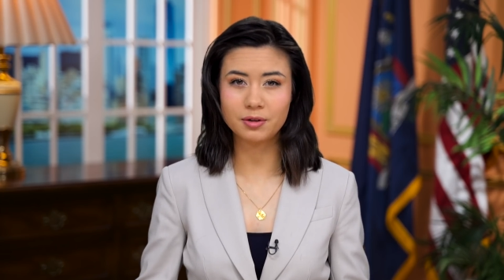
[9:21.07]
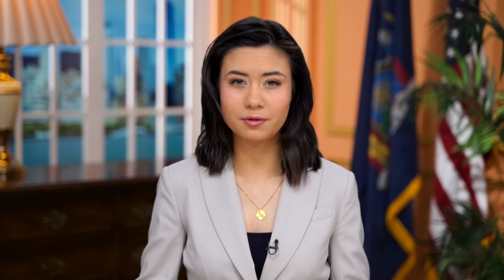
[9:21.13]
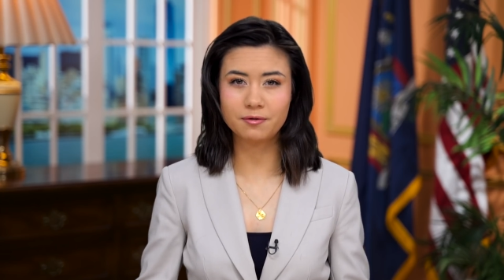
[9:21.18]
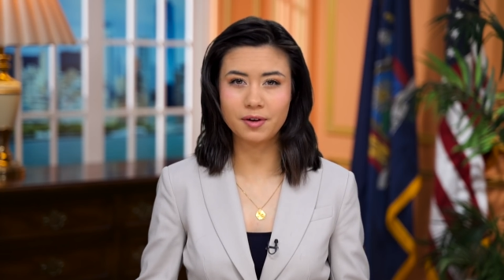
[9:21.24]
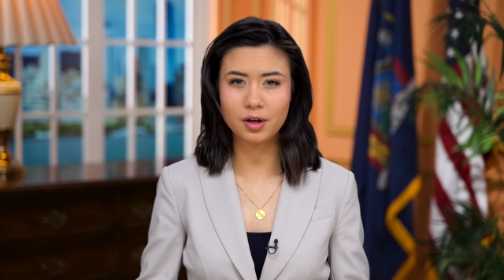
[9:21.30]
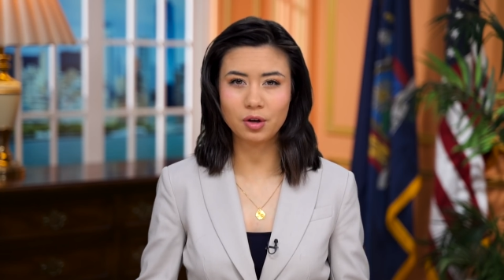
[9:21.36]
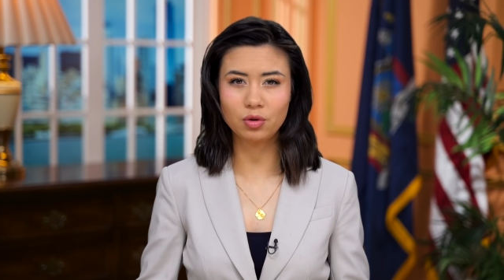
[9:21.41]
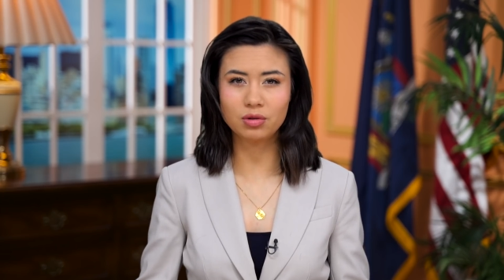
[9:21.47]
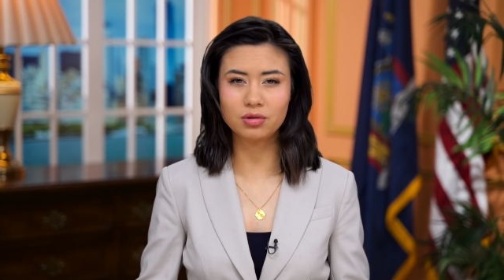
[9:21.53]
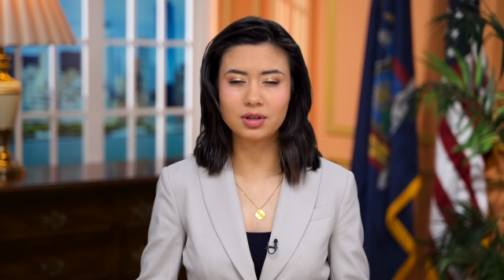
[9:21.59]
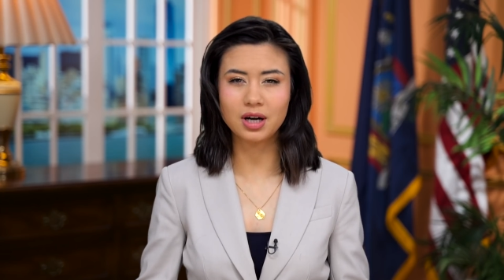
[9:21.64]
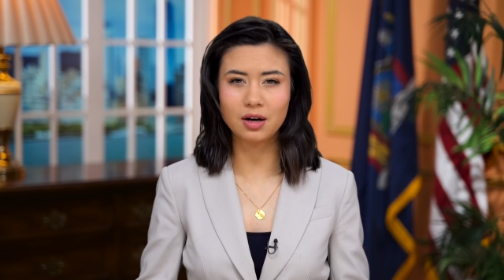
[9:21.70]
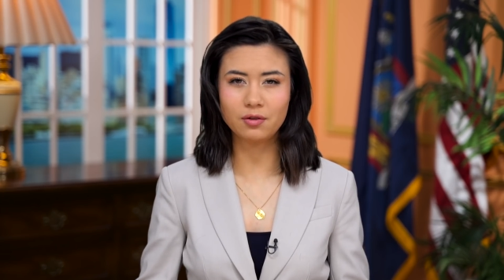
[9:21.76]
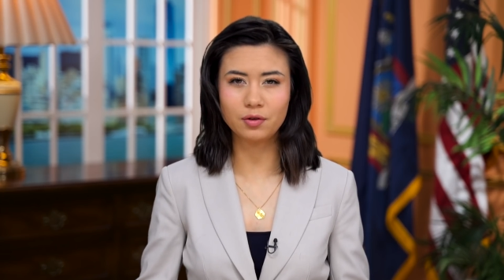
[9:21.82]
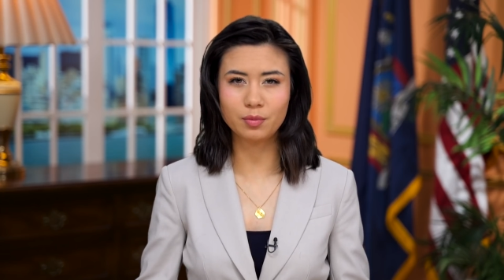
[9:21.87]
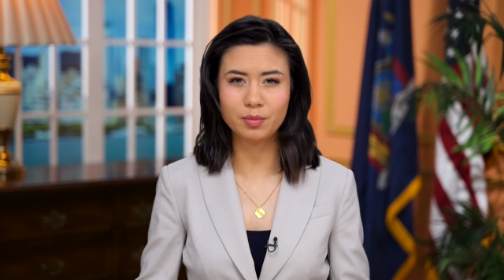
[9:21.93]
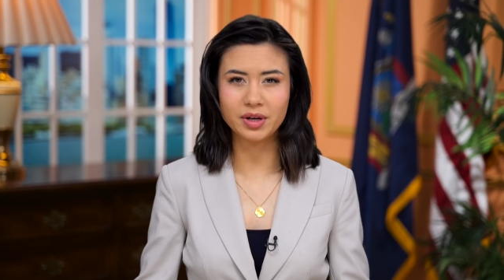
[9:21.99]
the federal
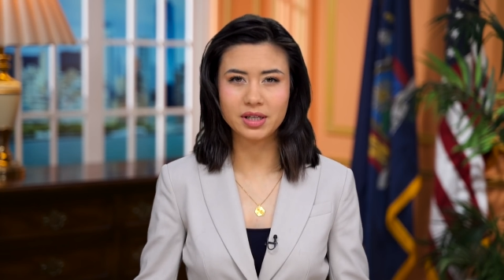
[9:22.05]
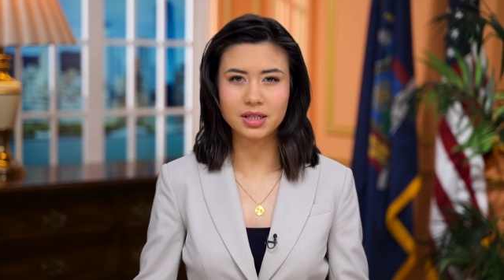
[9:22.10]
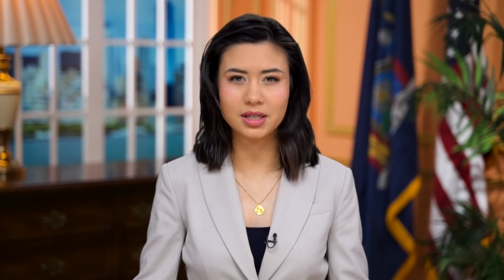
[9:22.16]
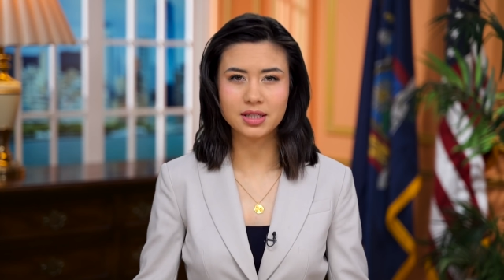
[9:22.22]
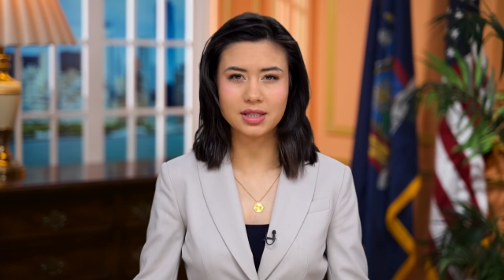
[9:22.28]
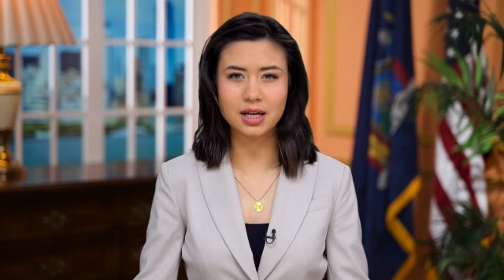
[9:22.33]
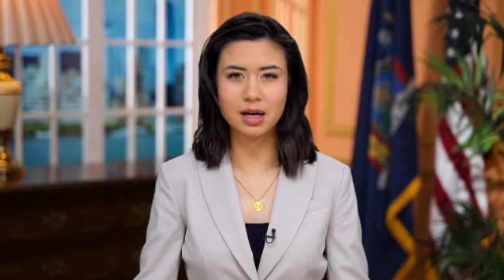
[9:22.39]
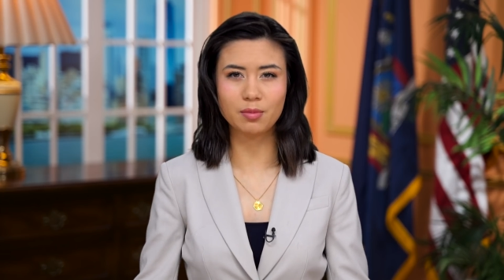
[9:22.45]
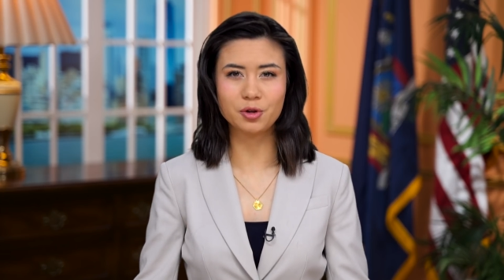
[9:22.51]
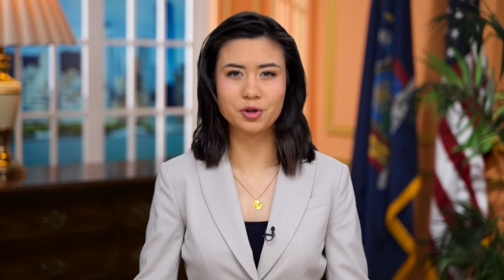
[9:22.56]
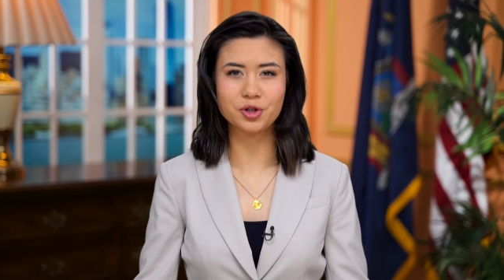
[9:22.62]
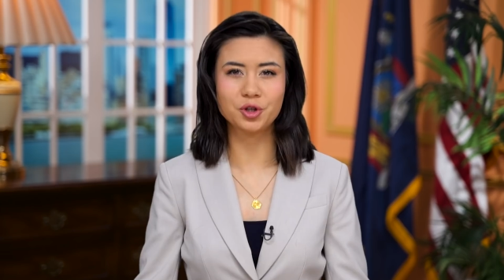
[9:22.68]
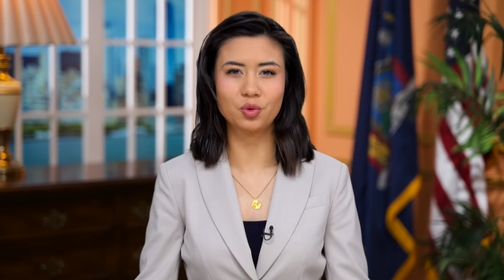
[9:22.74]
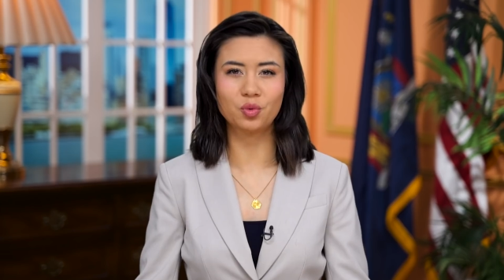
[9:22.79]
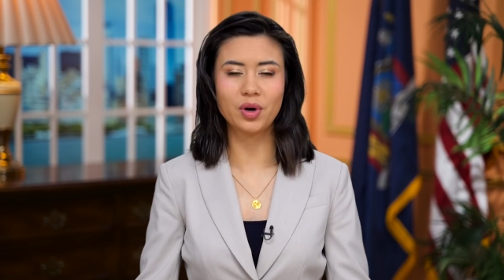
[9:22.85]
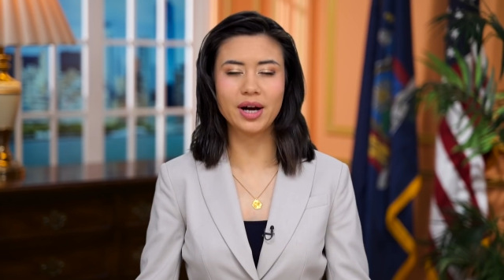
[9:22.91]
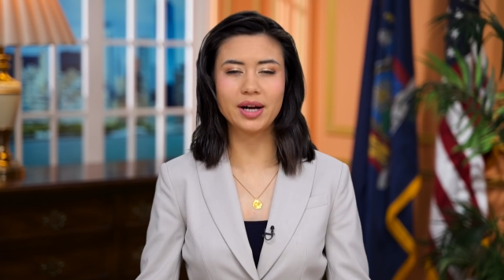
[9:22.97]
government established
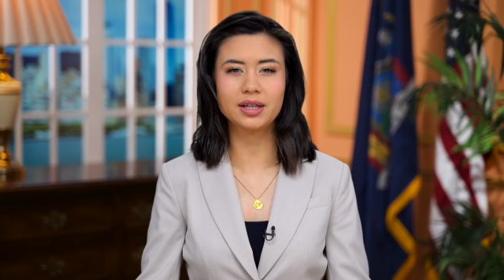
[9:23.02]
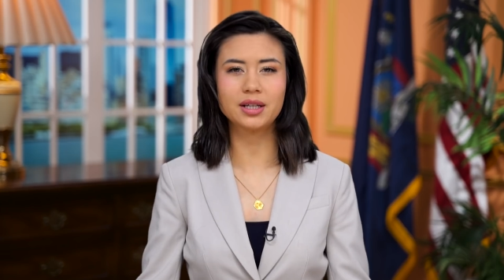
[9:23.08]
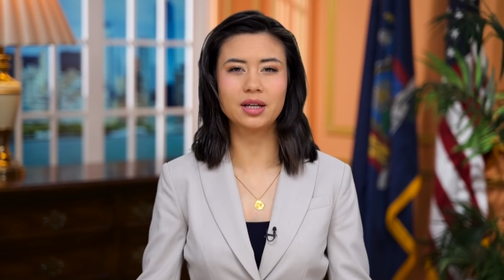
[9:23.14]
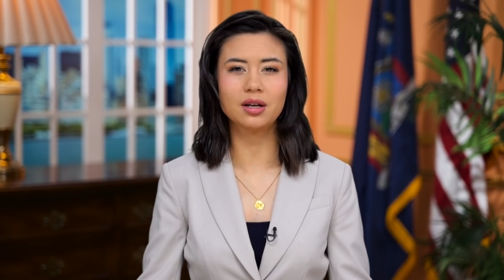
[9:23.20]
direct